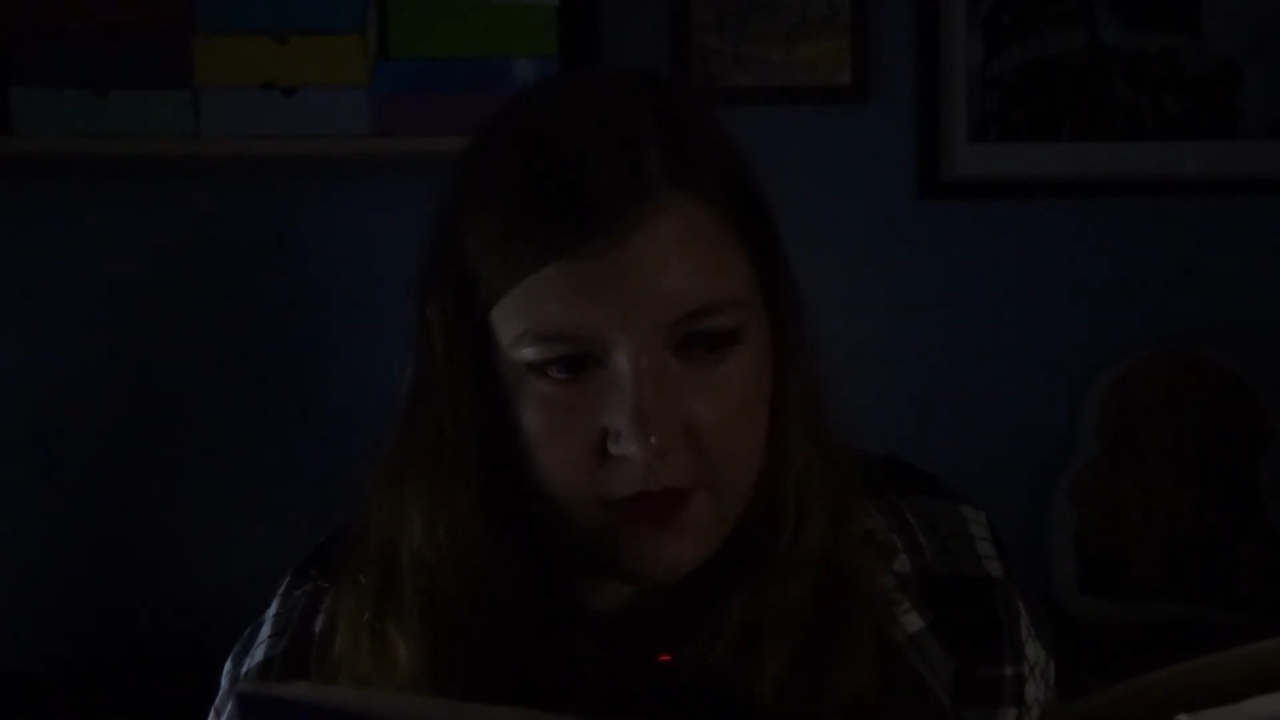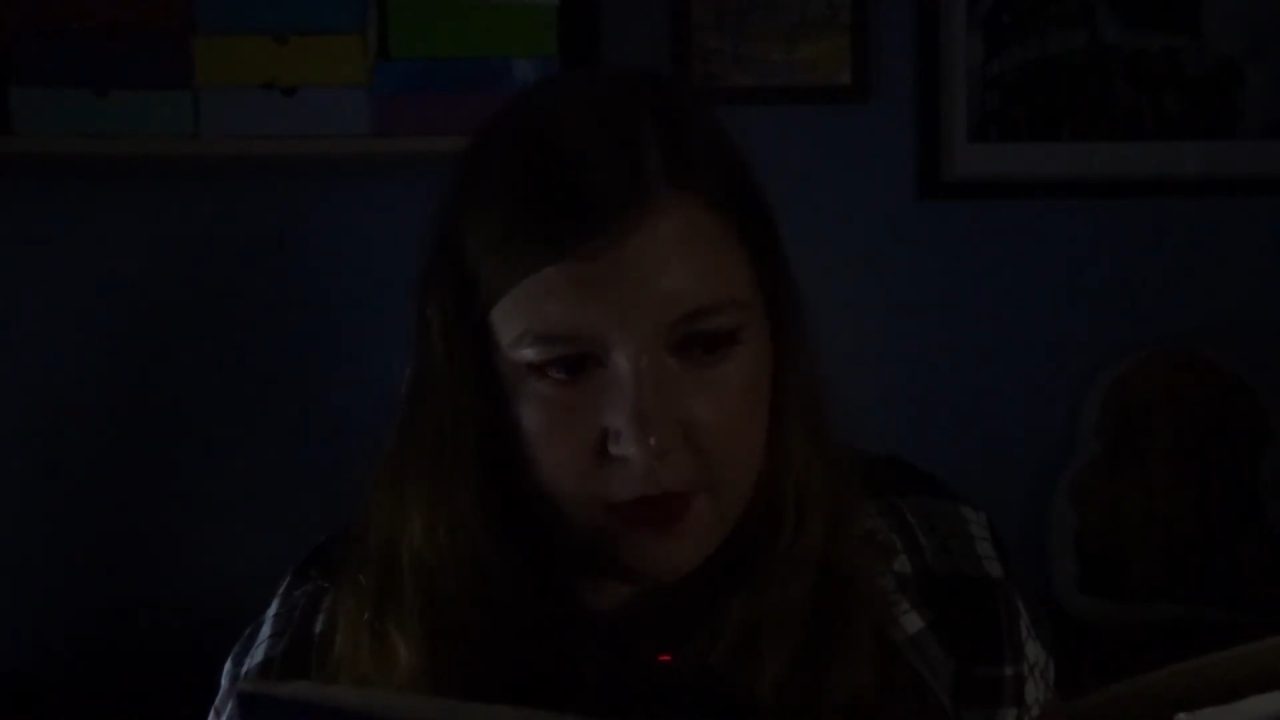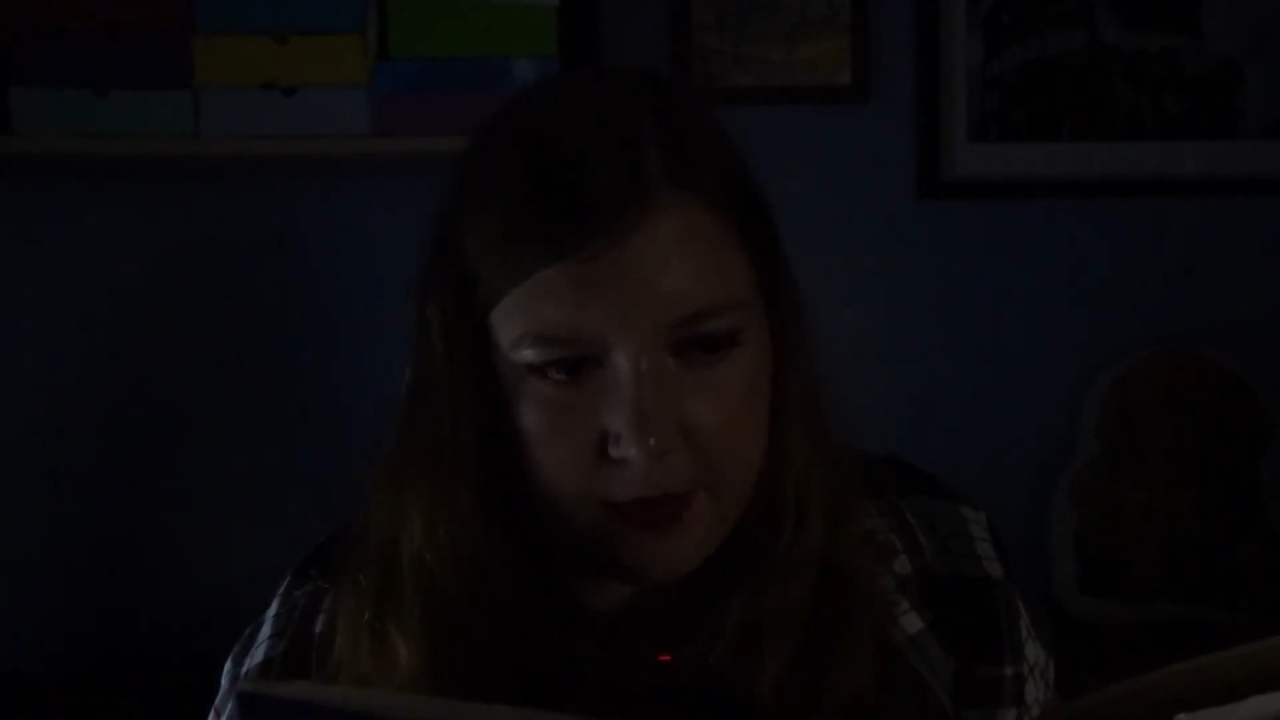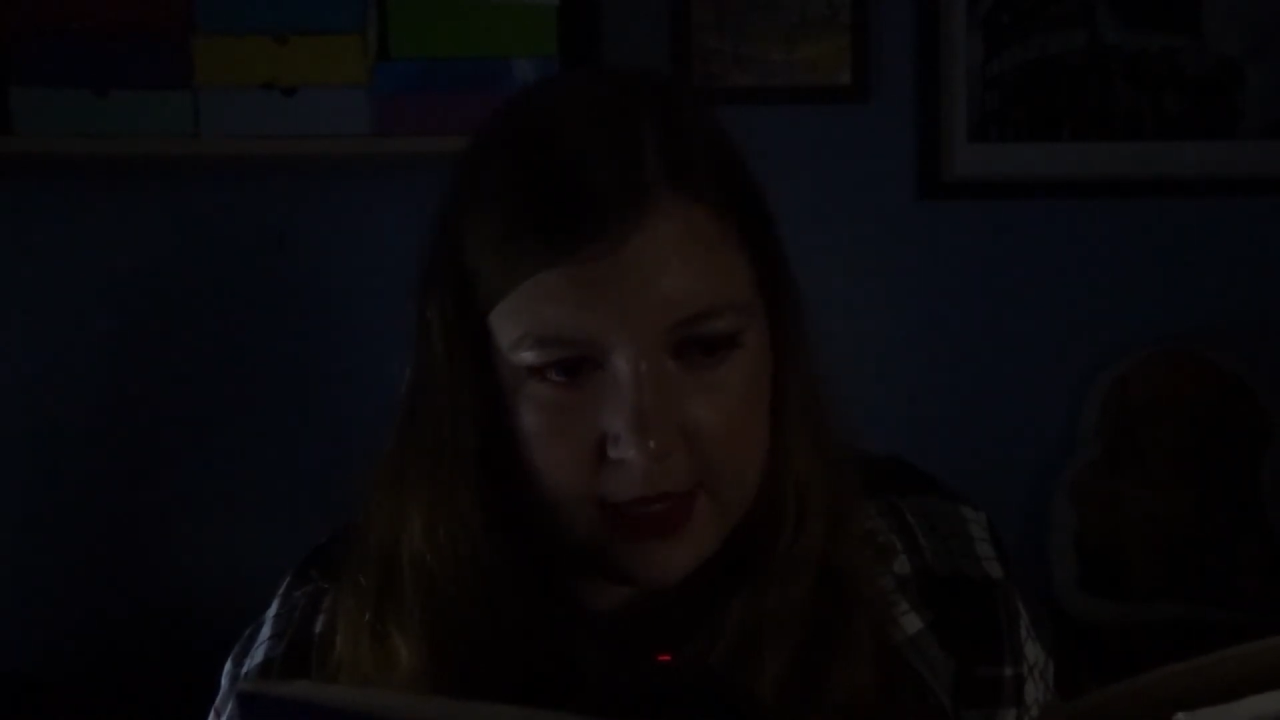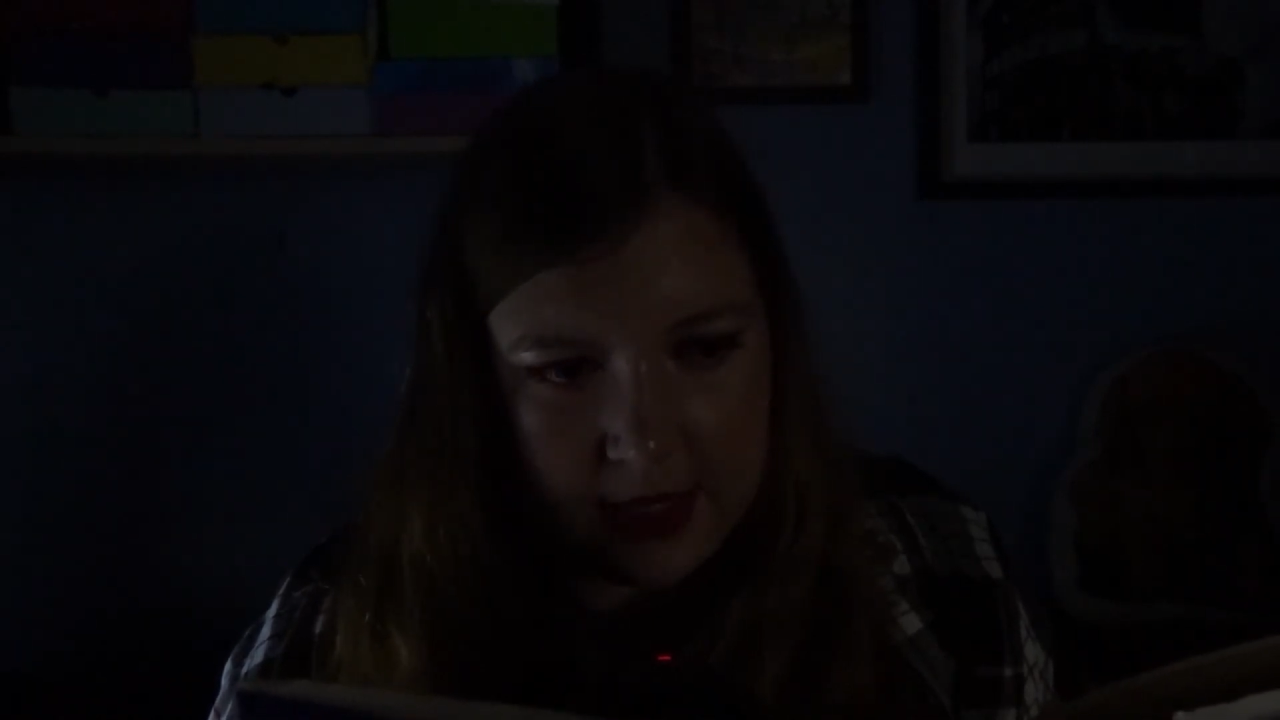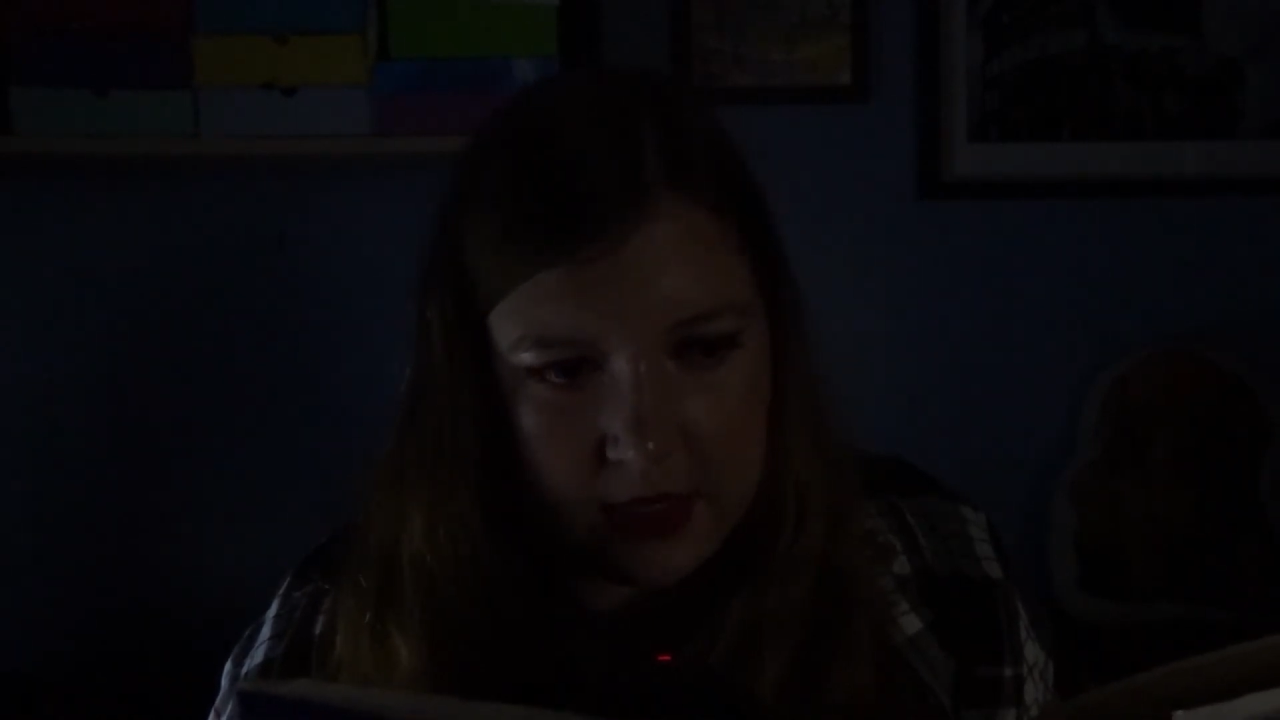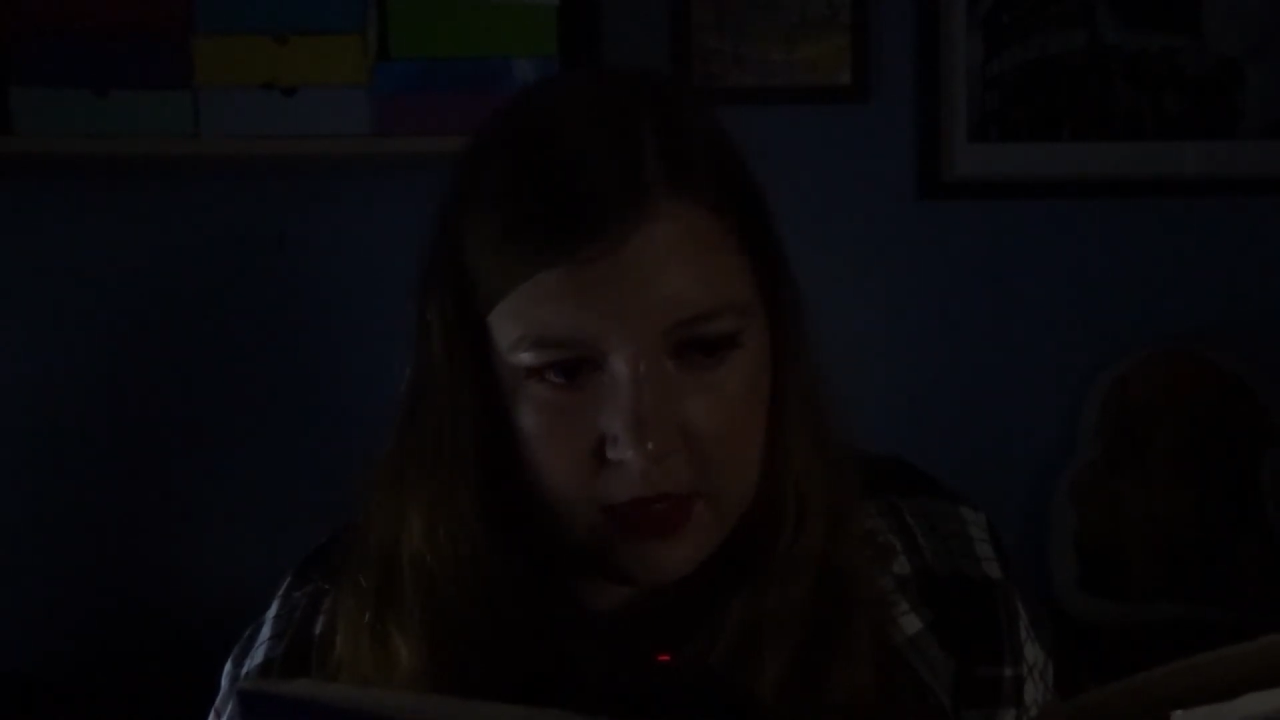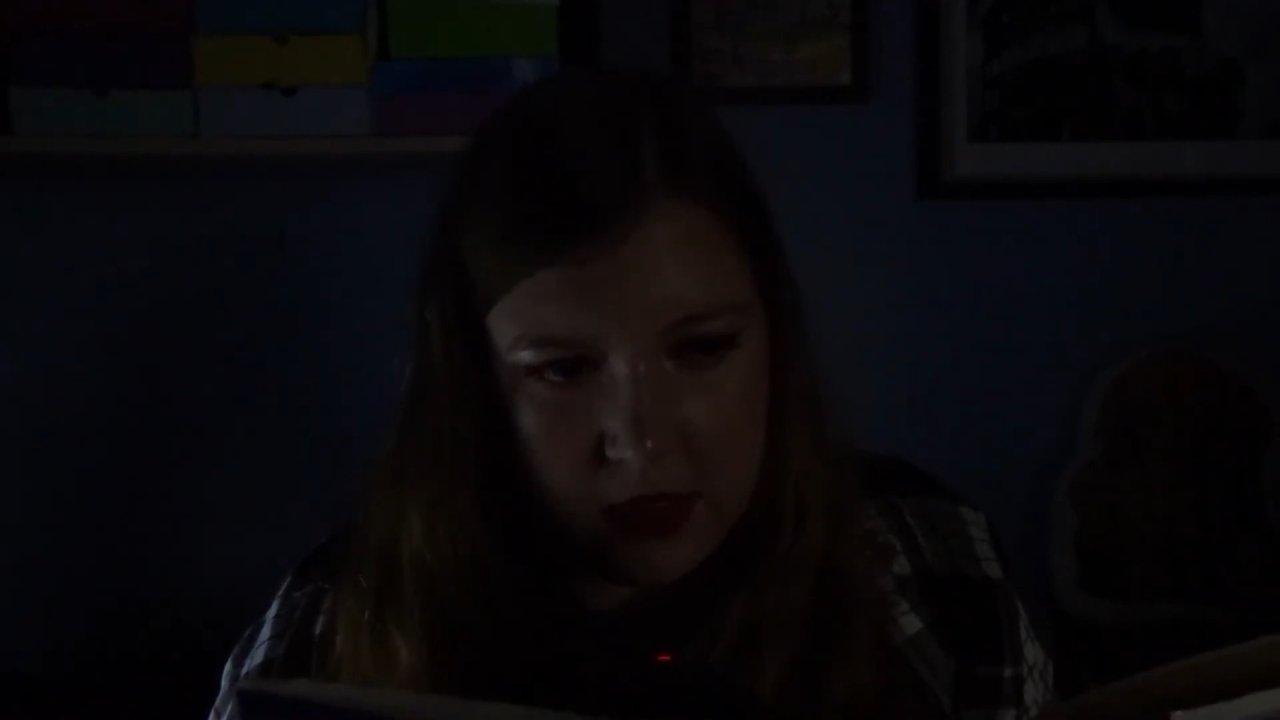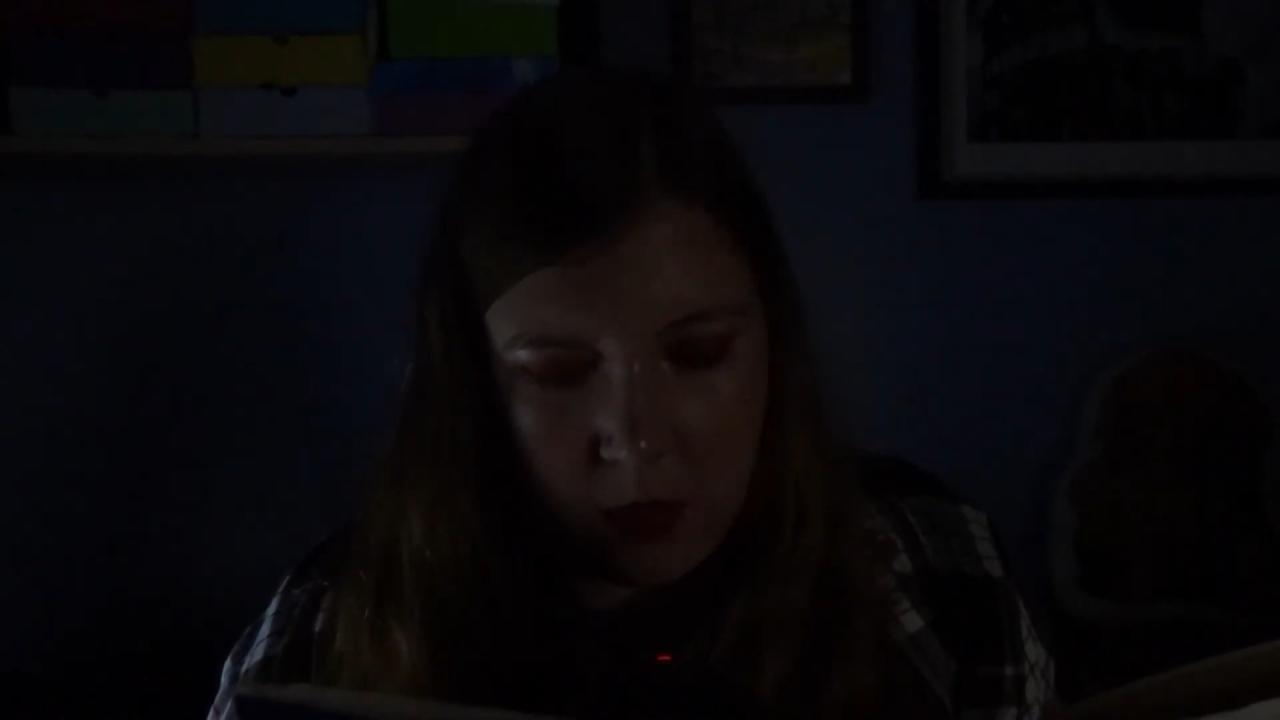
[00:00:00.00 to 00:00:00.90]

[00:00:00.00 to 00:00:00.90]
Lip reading: you mean,